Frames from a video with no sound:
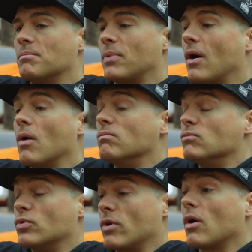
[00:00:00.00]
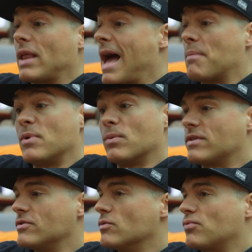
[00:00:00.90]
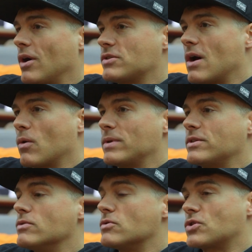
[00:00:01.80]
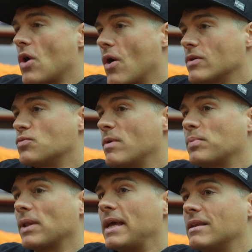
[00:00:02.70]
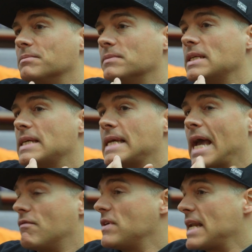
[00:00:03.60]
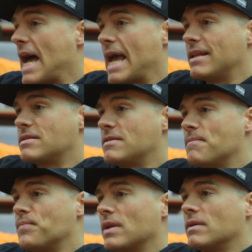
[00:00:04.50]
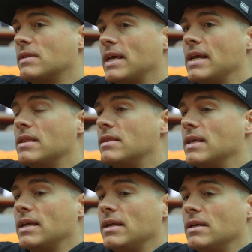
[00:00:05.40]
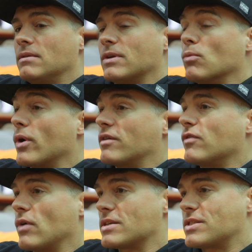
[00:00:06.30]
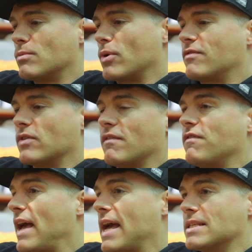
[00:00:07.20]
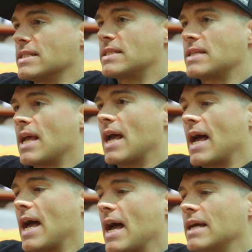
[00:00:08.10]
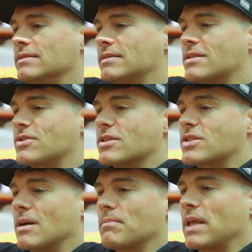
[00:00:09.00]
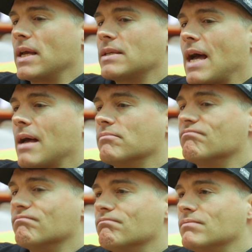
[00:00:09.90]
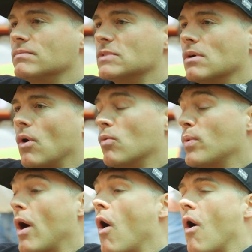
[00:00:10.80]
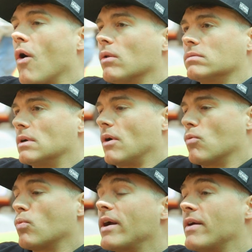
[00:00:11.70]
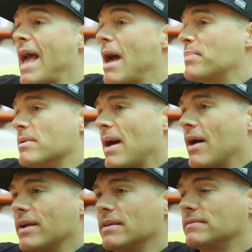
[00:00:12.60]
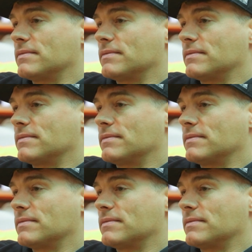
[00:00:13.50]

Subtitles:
but we're all happy with the new product, with the new songs. We play them every night. They work for us, they work for the fans, and this is just something we all are very happy about it.